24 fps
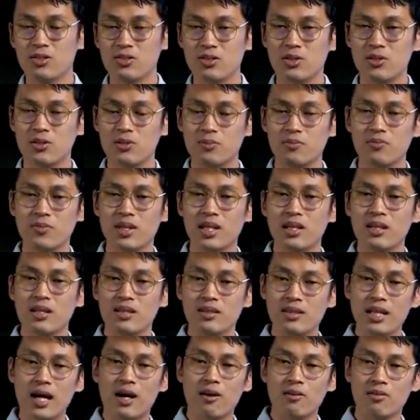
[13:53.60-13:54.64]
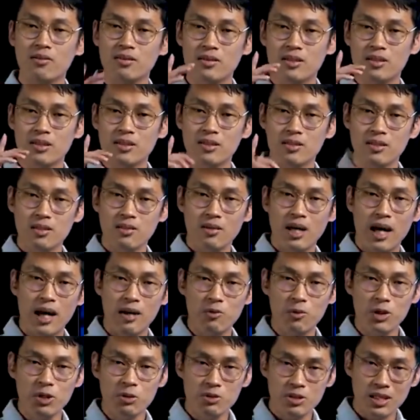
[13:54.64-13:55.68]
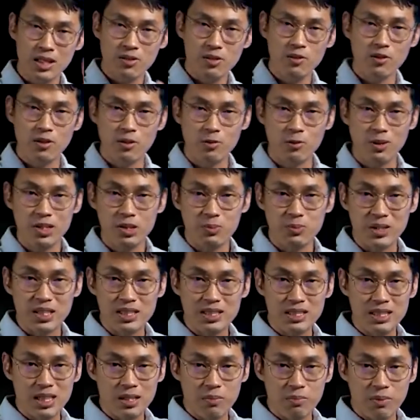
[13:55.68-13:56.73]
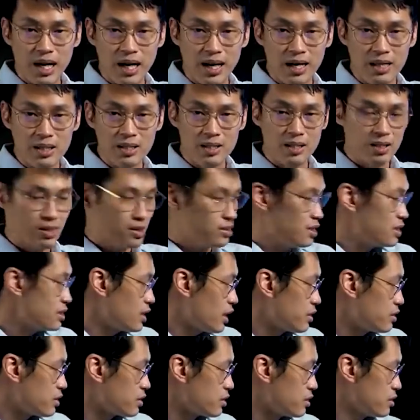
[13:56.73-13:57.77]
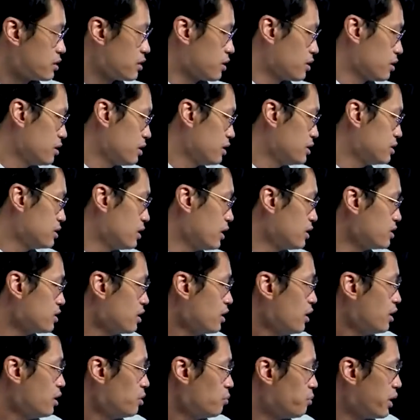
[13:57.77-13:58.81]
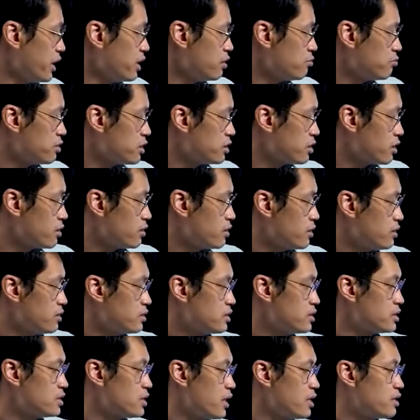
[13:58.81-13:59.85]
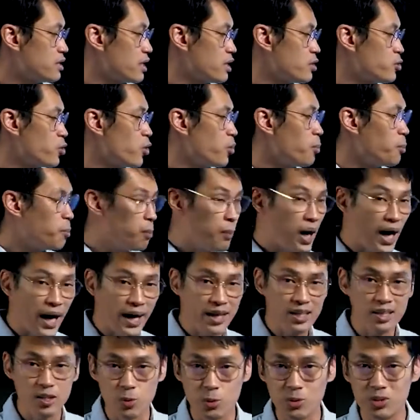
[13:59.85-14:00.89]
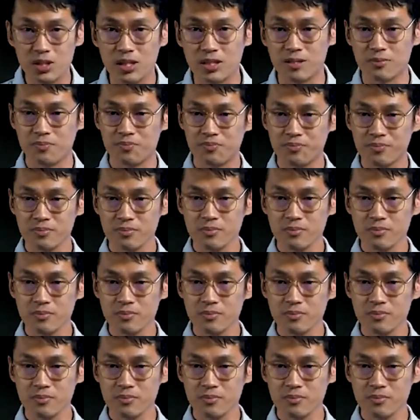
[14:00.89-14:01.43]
So, now, I want you to take note of what's being said by this article here. It says, big retailers say they don't mind the looting.